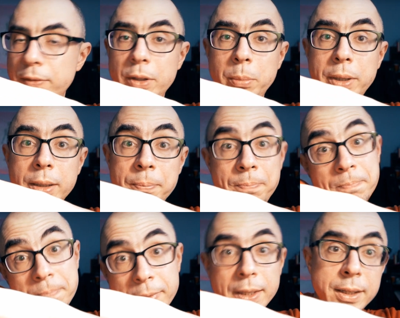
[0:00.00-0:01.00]
will be
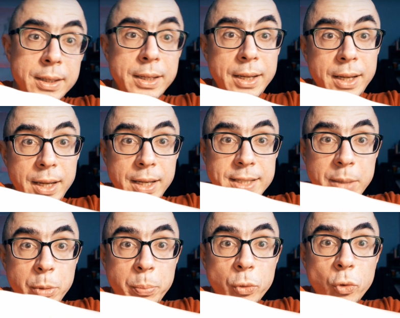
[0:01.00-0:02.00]

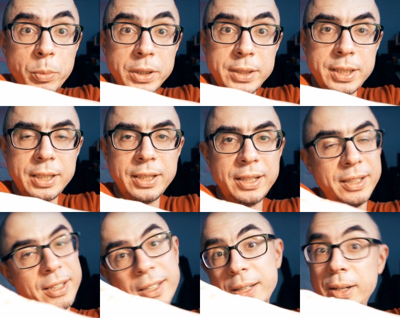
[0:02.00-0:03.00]
some improvement,
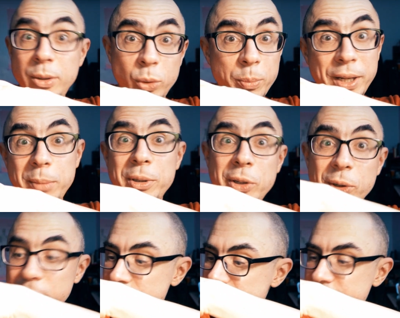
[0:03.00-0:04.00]
or maybe
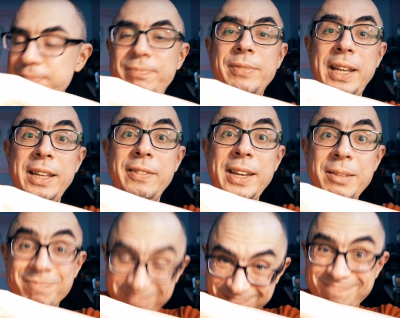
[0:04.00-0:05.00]
not.
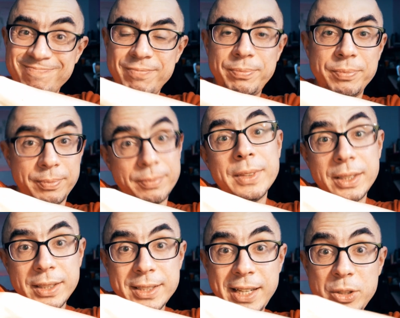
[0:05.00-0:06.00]
Anyway, stay